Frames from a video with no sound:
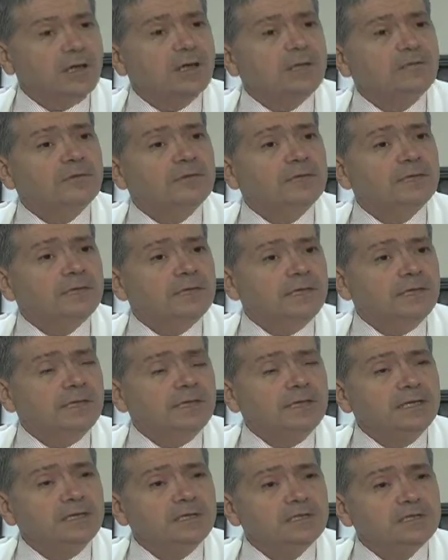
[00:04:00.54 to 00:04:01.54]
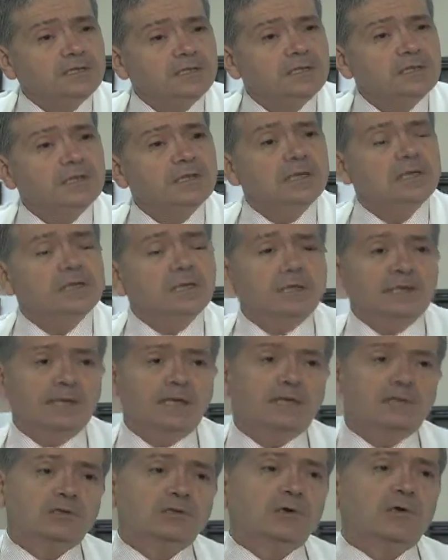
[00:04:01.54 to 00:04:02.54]
confident and the ease,
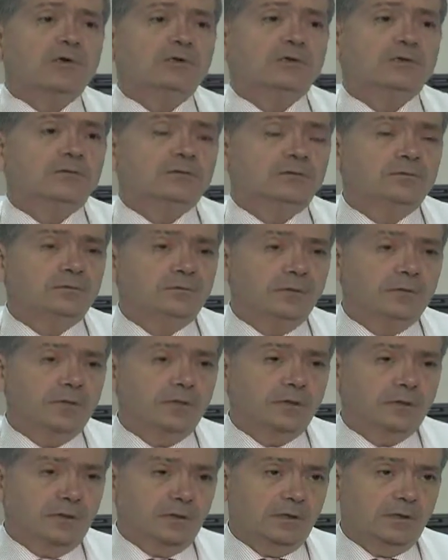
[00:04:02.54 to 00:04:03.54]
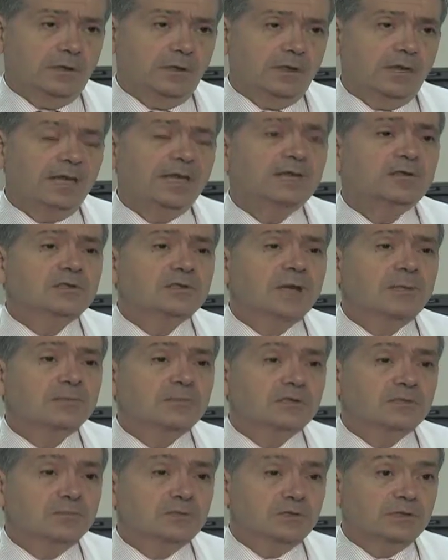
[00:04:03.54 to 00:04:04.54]
they start to uh,
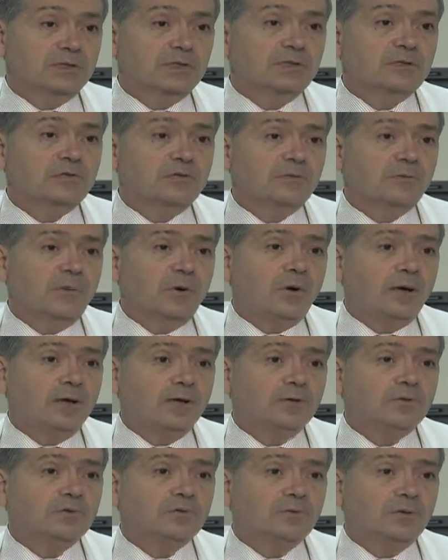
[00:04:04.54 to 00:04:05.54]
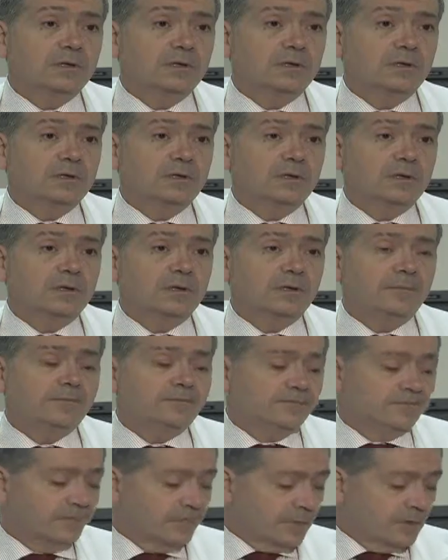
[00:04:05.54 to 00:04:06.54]
accept this procedure and buy into it. And uh,
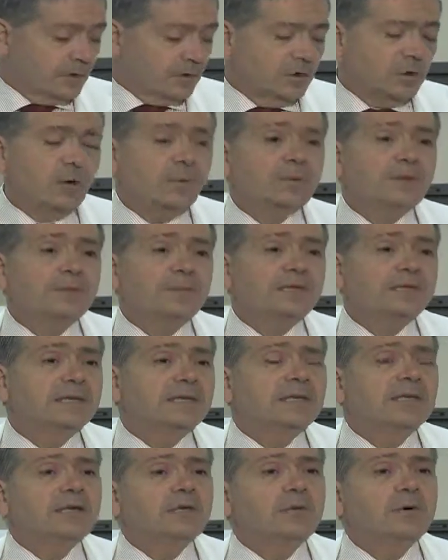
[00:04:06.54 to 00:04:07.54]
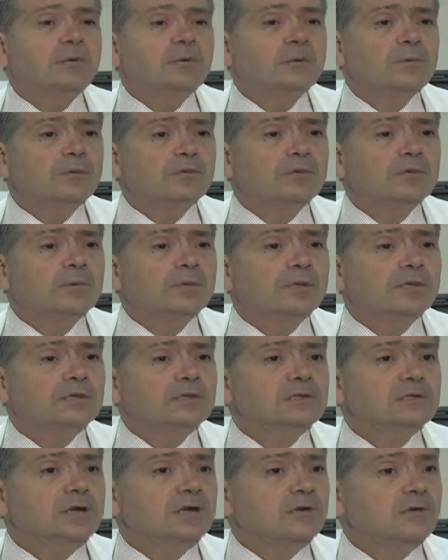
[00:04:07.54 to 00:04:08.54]
you know, in the beginning when we were doing
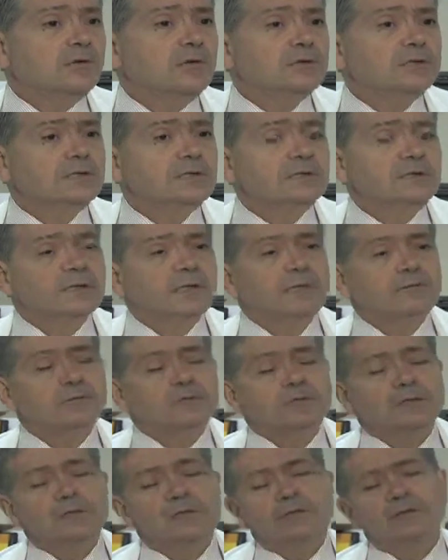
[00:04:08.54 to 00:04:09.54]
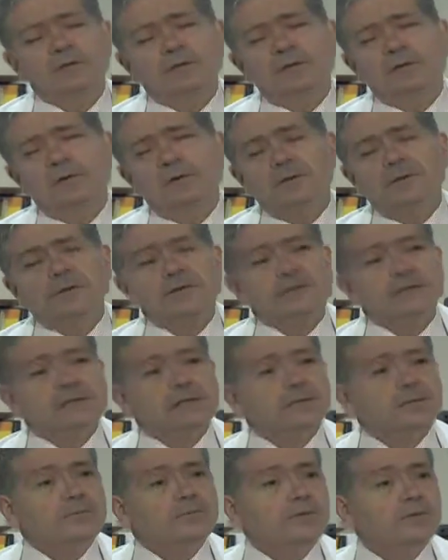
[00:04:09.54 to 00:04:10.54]
this, our nursing staff would say, "Oh no, that's
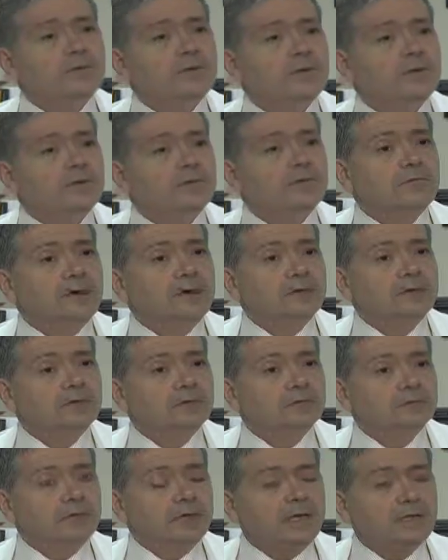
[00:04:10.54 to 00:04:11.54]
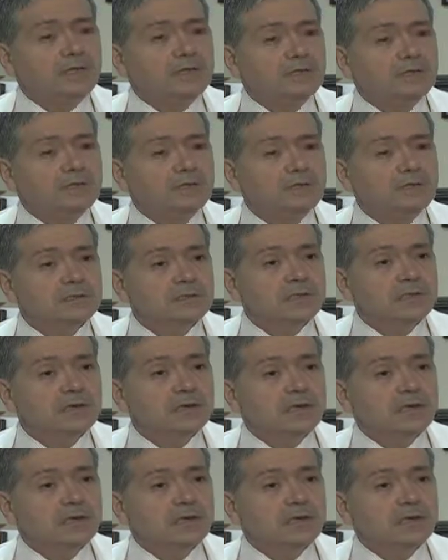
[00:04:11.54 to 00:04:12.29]
setting up for another radial case."